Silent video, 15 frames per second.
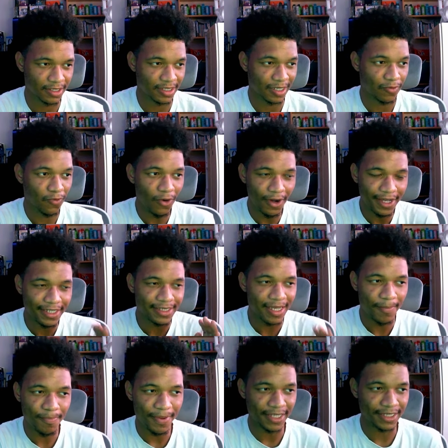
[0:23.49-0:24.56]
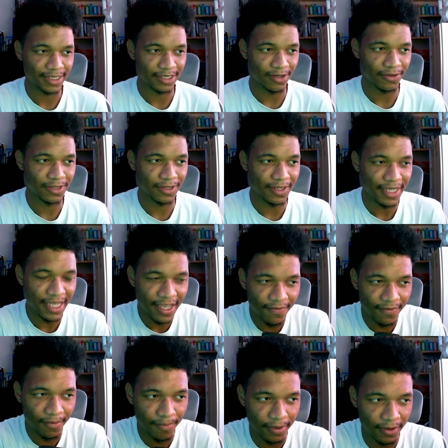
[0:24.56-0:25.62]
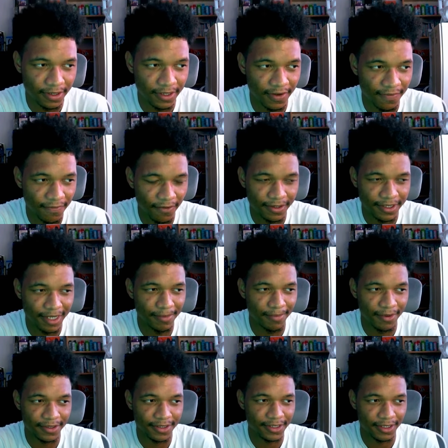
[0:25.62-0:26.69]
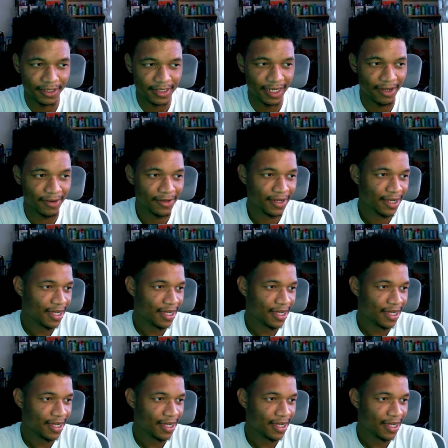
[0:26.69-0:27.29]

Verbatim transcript: Like, what is the best song to even put on a Fortnite montage now?